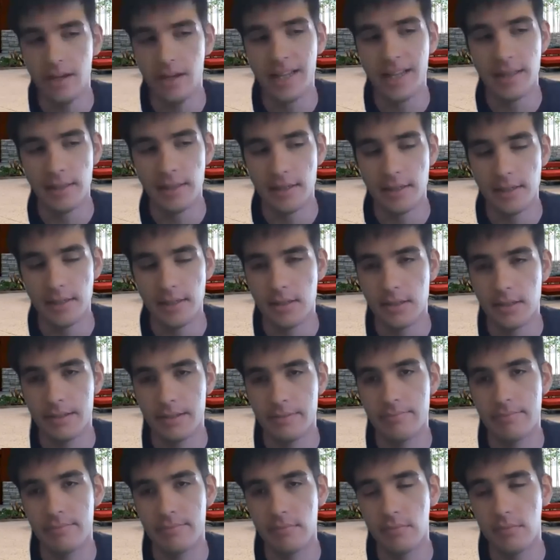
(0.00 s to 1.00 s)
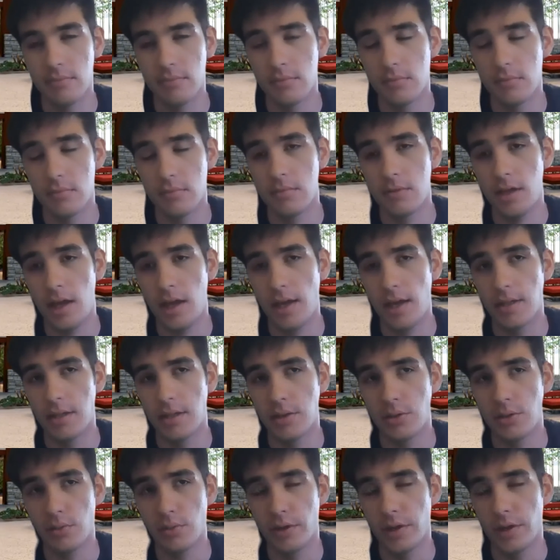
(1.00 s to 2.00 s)
in this
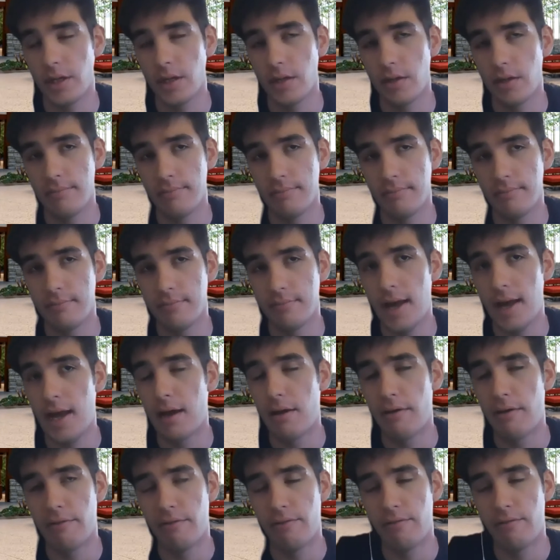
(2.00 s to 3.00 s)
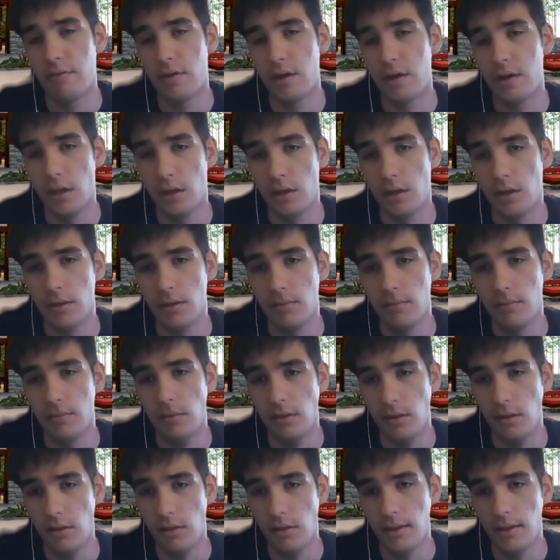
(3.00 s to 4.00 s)
case, we have a
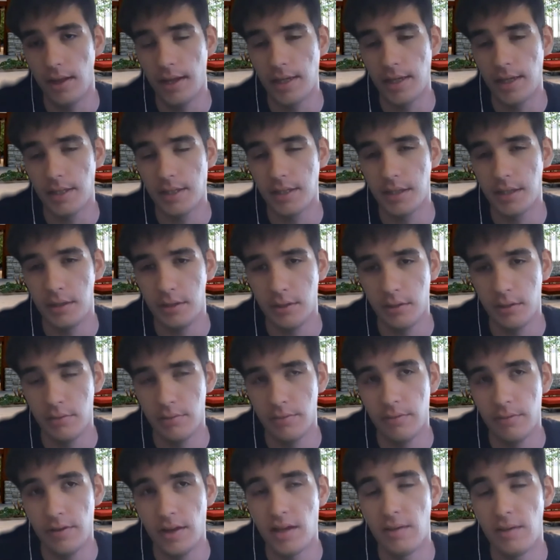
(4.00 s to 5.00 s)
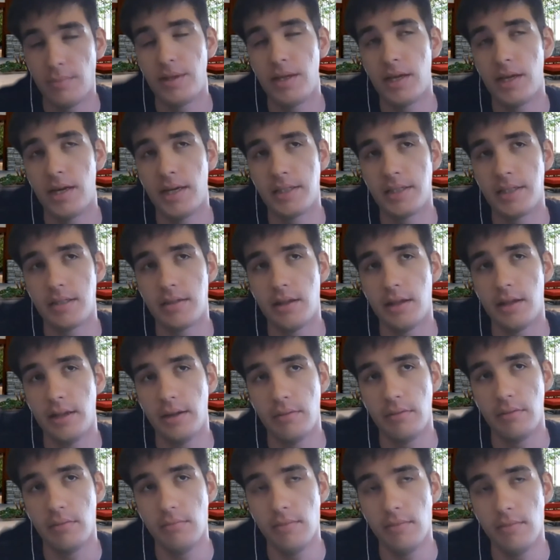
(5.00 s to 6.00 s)
legacy of APIs that
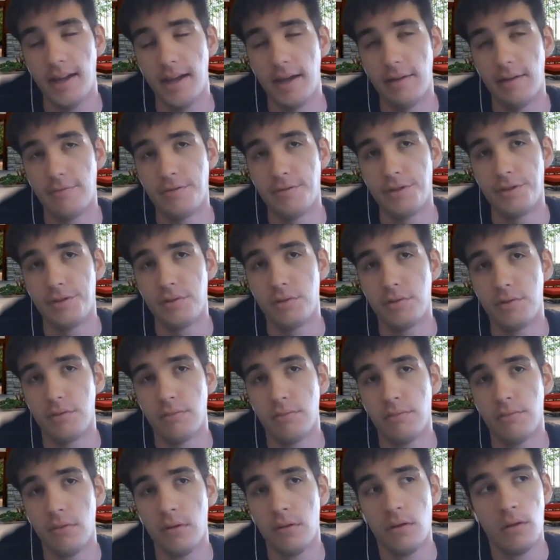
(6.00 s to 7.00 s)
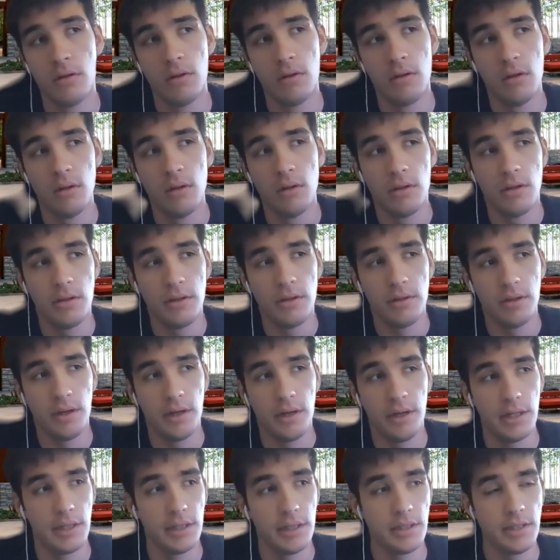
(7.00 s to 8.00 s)
have no
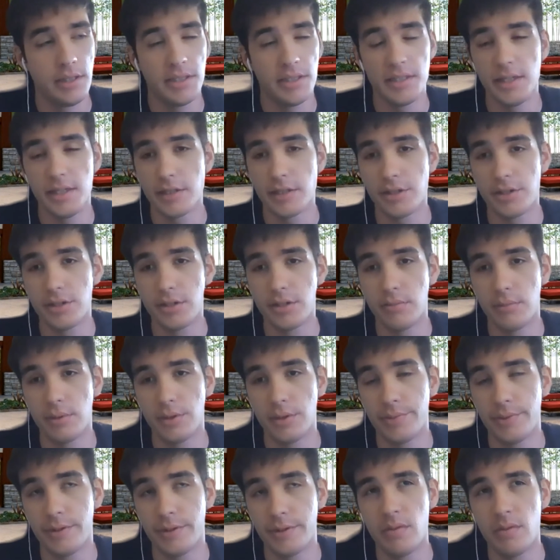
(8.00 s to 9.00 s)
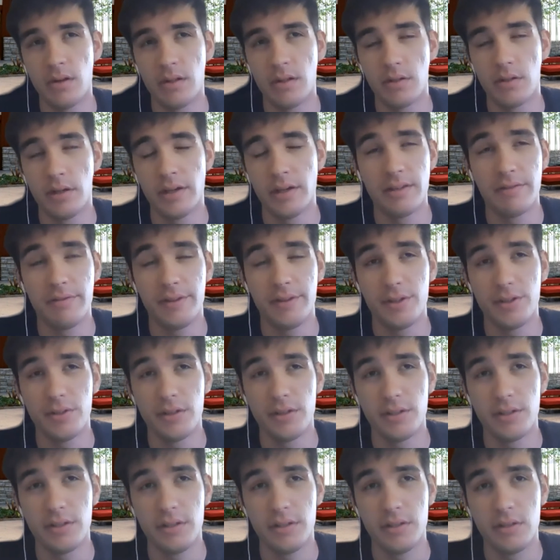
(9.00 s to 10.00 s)
distinction between whether or not a
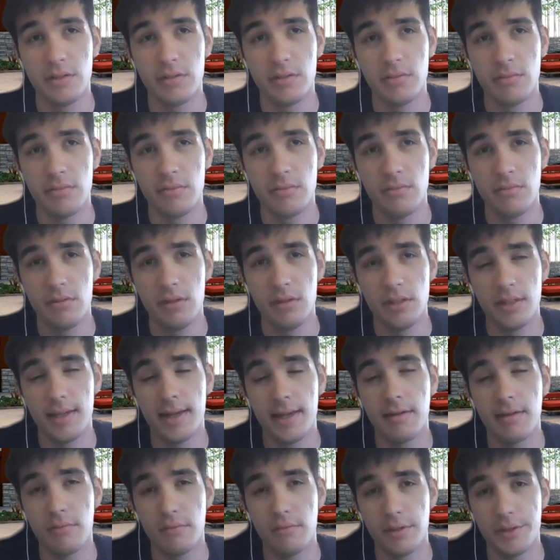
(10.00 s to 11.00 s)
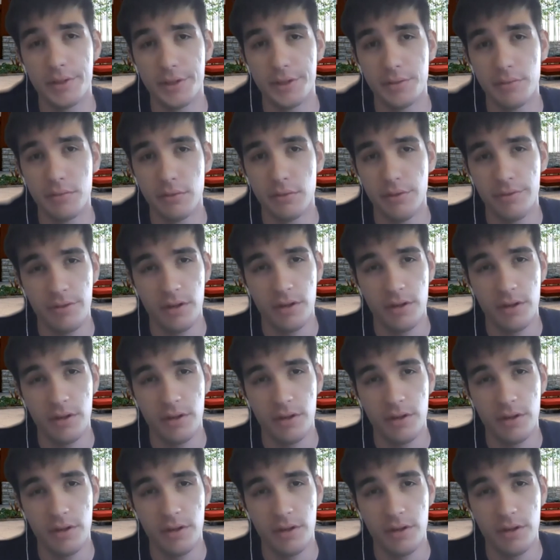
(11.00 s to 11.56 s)
field is set when it would have